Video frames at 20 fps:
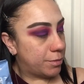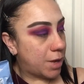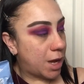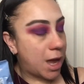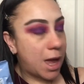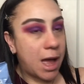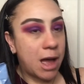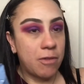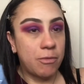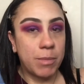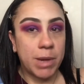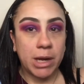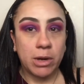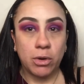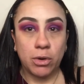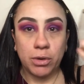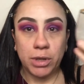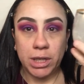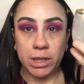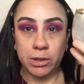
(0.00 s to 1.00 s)
I have my
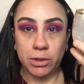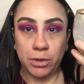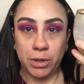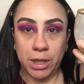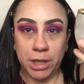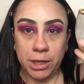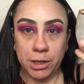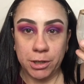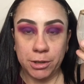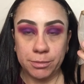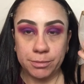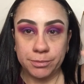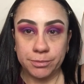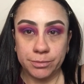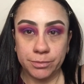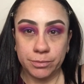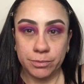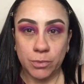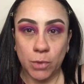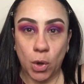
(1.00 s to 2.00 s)
coquito here,
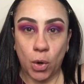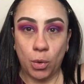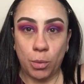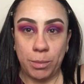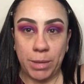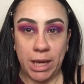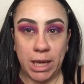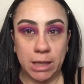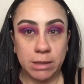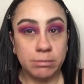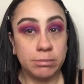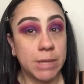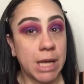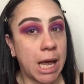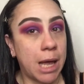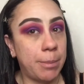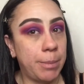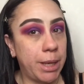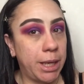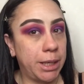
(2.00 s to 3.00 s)
homemade.
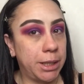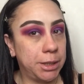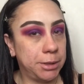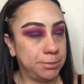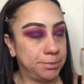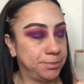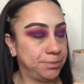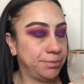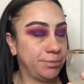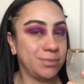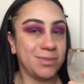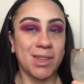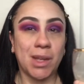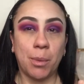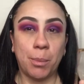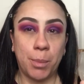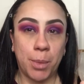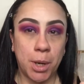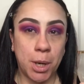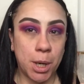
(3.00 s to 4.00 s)
I made it.
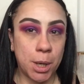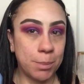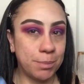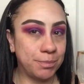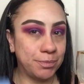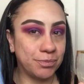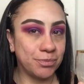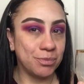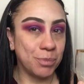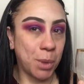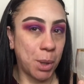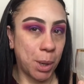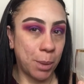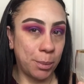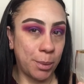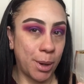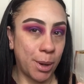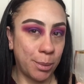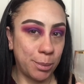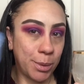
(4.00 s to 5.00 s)
Bomb, bomb,
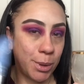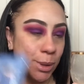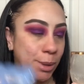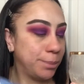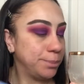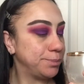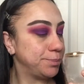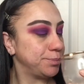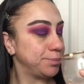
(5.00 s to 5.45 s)
bomb, bomb.